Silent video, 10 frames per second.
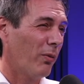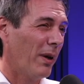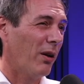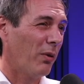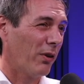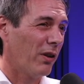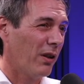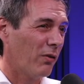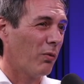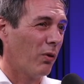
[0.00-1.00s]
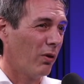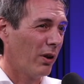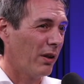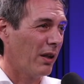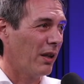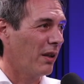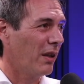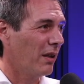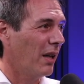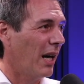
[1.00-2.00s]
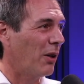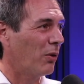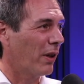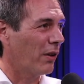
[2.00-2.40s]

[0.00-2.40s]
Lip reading: when I was in this role in Ahold.